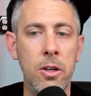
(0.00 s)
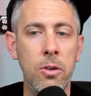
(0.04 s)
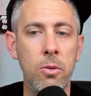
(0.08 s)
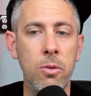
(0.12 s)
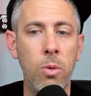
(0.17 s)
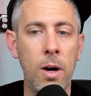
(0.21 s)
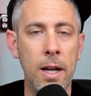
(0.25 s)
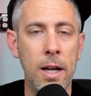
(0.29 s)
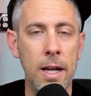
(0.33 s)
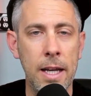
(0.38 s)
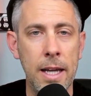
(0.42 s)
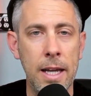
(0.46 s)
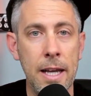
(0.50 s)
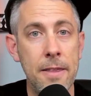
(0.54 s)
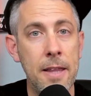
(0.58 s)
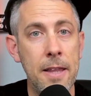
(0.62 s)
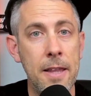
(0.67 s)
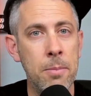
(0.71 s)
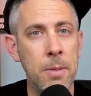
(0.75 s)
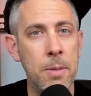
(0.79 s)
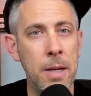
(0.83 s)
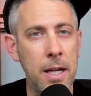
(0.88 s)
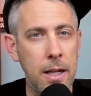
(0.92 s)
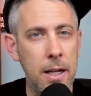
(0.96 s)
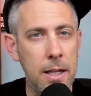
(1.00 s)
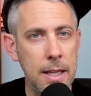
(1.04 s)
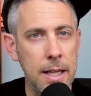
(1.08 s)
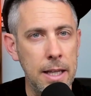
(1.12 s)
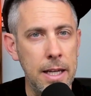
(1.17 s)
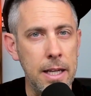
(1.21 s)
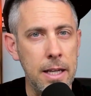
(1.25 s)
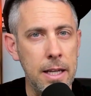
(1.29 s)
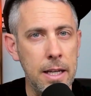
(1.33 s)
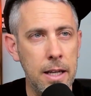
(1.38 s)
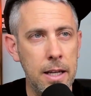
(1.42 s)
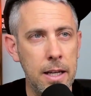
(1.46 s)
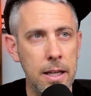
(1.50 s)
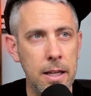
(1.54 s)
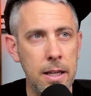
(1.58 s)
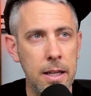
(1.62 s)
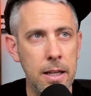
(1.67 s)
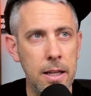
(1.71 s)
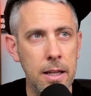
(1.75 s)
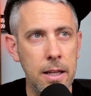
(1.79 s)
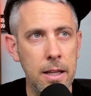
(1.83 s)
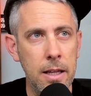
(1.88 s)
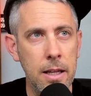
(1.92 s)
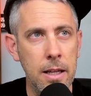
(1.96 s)
want to get them to click
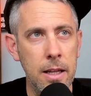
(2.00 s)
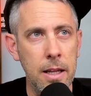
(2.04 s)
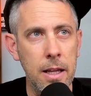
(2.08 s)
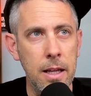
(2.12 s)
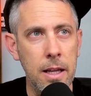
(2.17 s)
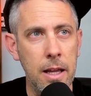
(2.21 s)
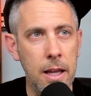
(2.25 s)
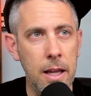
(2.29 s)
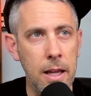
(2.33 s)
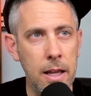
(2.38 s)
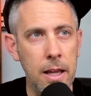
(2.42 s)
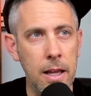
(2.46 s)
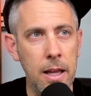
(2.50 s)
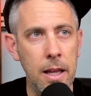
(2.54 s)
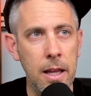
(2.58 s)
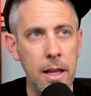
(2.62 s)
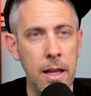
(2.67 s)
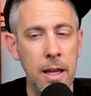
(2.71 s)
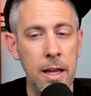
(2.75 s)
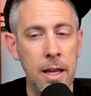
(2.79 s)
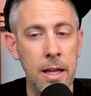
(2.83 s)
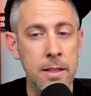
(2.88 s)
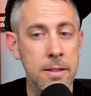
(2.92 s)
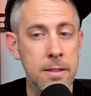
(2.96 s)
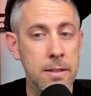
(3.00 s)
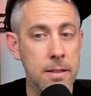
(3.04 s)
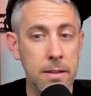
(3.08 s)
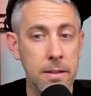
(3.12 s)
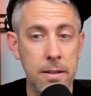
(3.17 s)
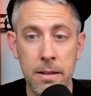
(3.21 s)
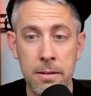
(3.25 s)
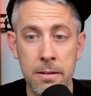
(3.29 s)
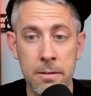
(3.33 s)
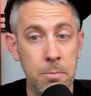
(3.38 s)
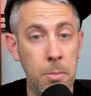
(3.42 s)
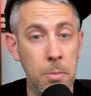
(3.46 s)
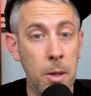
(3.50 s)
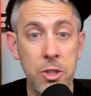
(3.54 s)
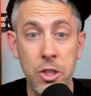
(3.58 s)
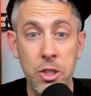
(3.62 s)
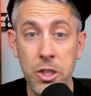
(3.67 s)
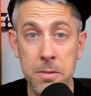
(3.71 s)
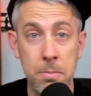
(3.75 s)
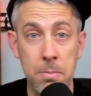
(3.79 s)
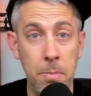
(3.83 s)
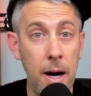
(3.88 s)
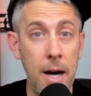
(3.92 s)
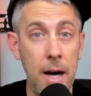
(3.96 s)
as
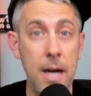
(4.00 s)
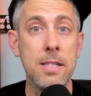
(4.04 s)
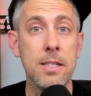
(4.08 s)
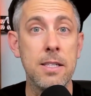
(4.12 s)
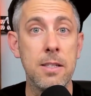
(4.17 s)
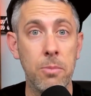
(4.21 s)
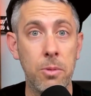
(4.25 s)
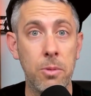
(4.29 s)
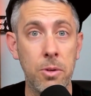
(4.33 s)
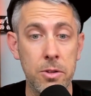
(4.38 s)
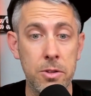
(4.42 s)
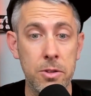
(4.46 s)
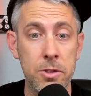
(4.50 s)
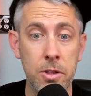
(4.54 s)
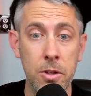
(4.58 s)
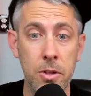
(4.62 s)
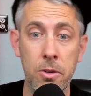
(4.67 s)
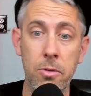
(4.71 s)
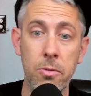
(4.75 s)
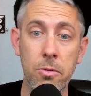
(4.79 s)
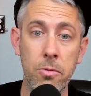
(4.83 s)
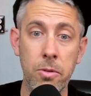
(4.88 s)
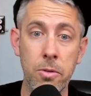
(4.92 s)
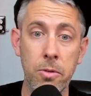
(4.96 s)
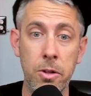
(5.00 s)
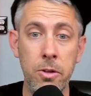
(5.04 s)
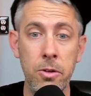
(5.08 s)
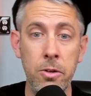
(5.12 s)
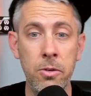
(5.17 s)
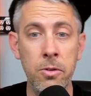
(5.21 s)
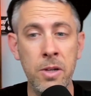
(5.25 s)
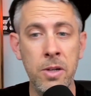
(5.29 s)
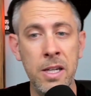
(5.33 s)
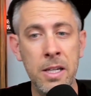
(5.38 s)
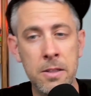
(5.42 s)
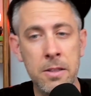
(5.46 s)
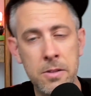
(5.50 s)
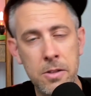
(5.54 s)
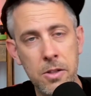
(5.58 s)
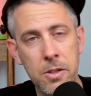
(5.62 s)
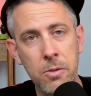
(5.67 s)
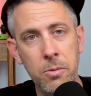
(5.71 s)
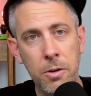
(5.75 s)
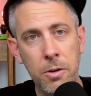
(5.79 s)
much as possible. So you need to